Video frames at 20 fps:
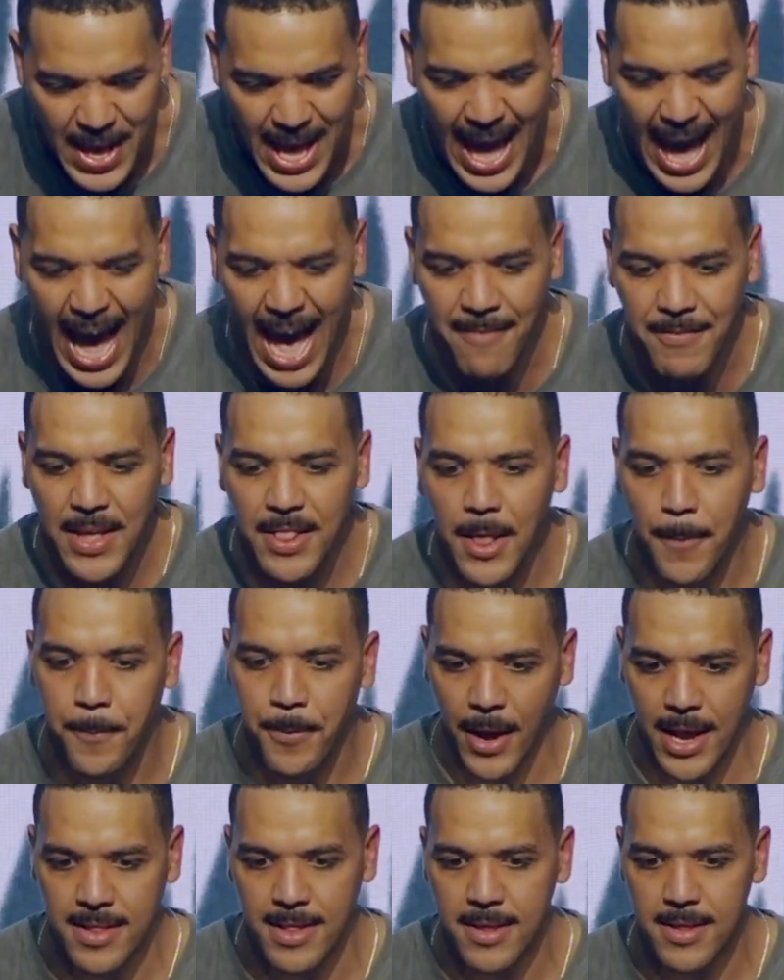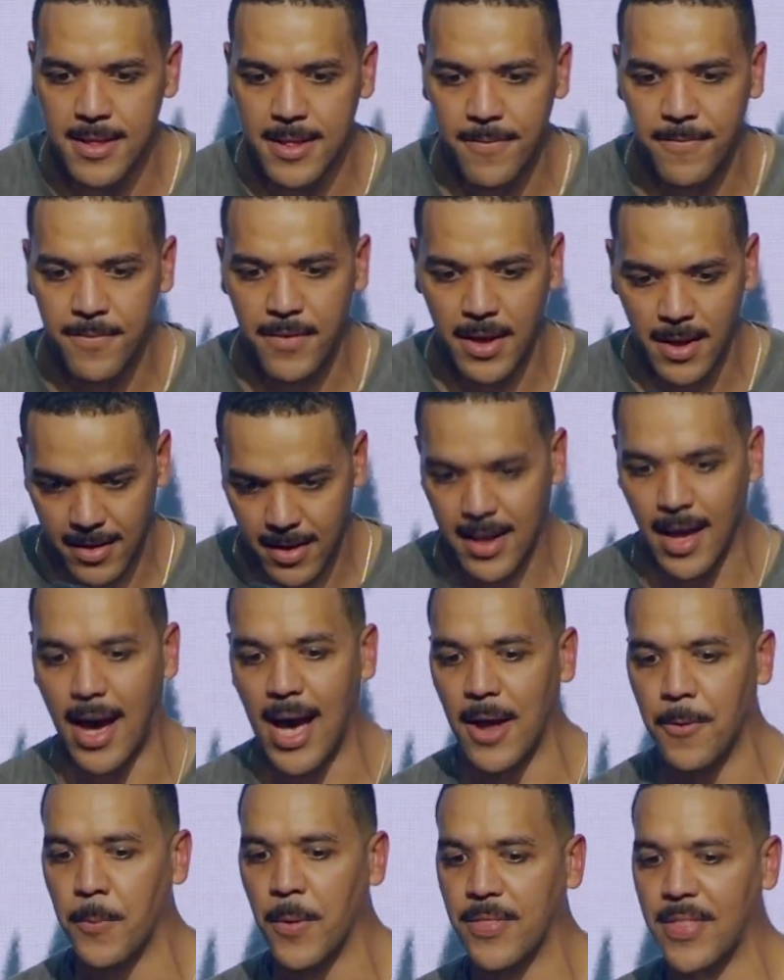Having the presence of
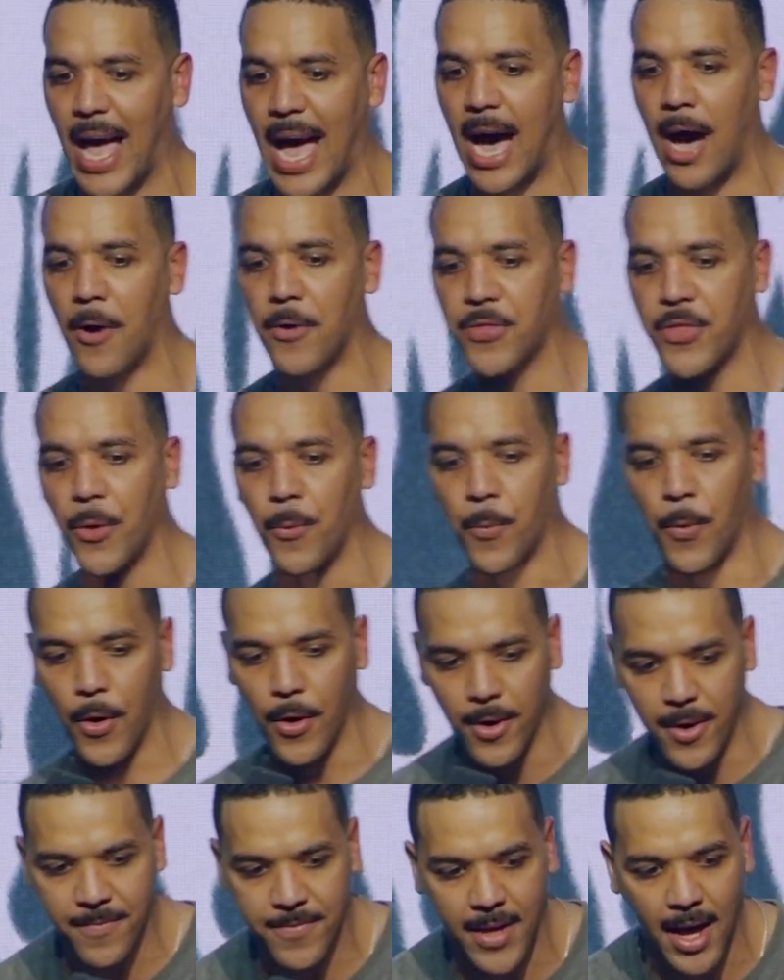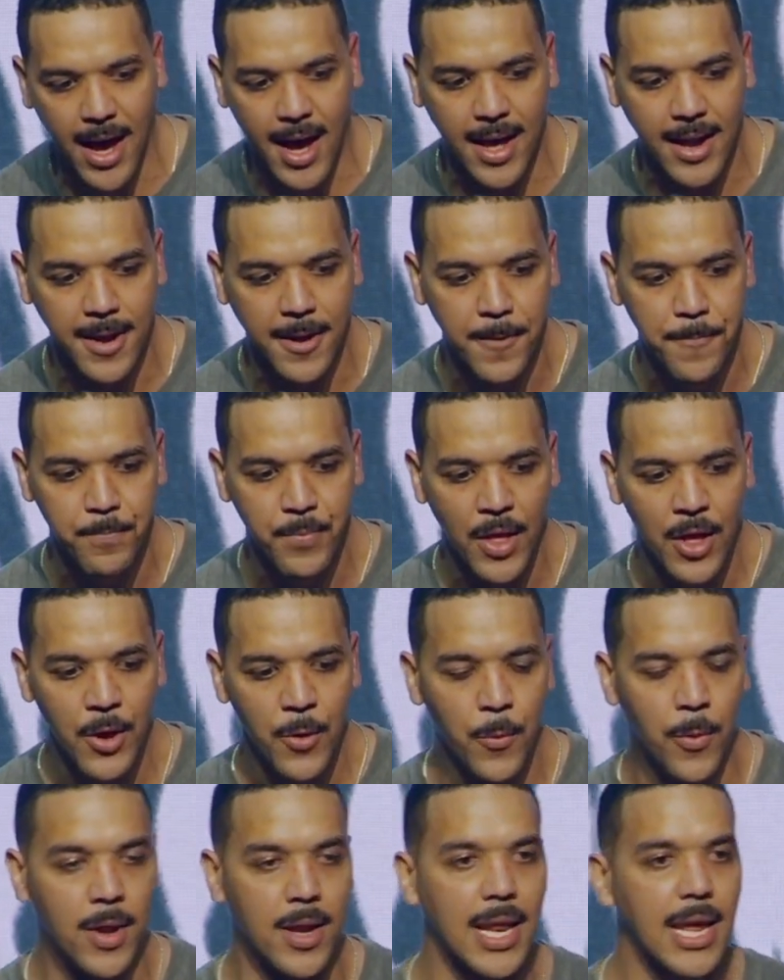God without the word of God
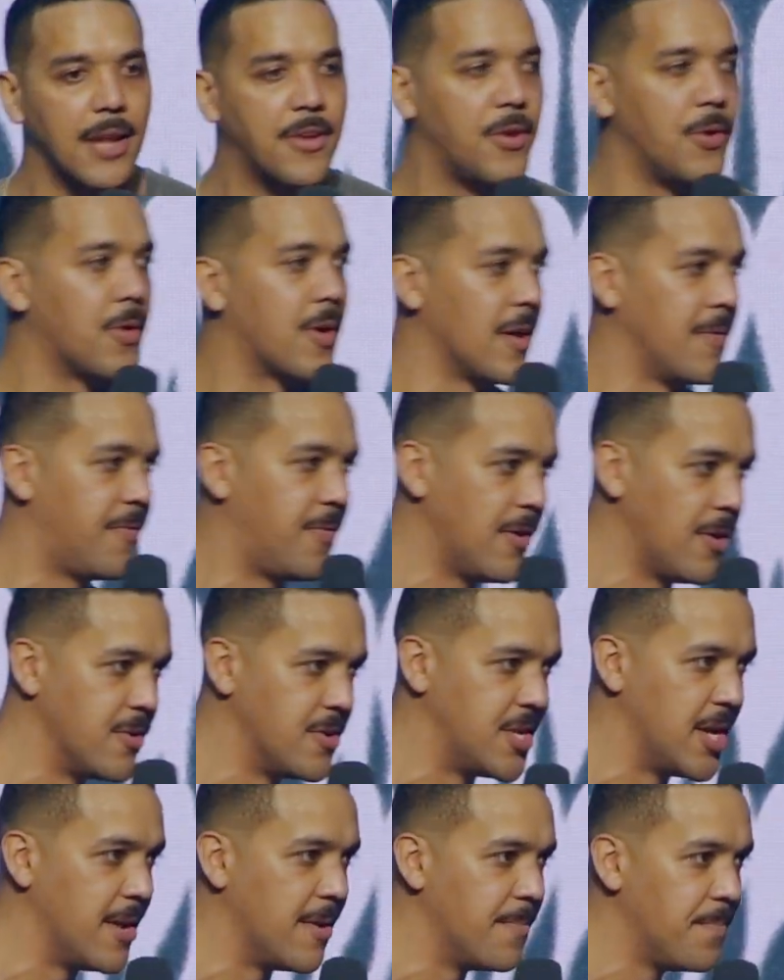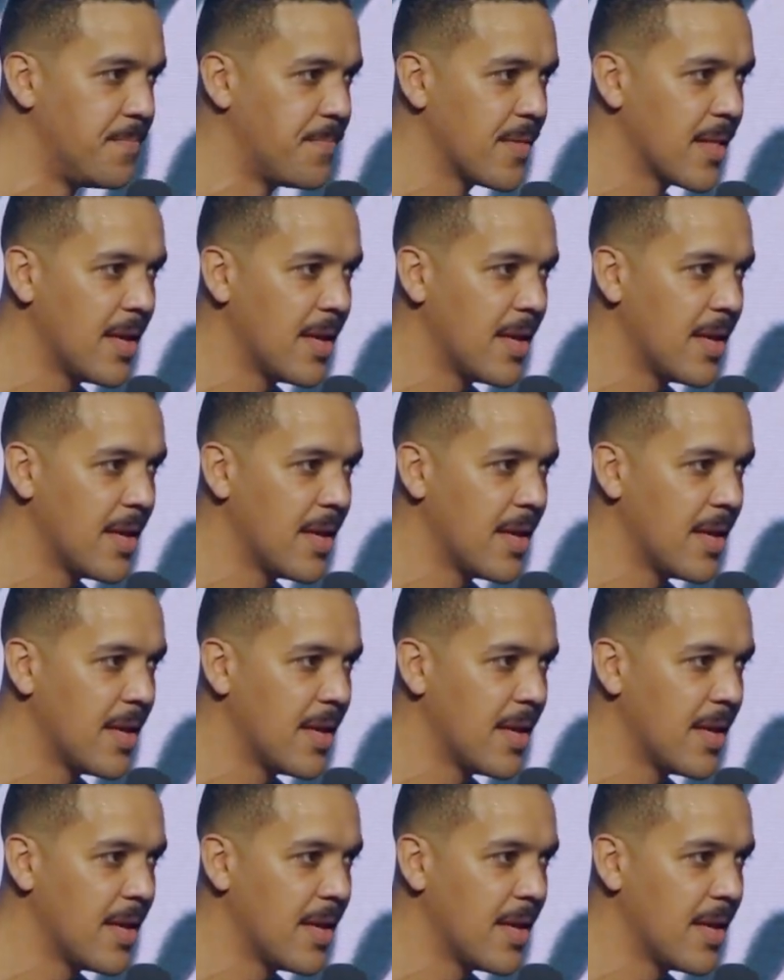will lead to confusion.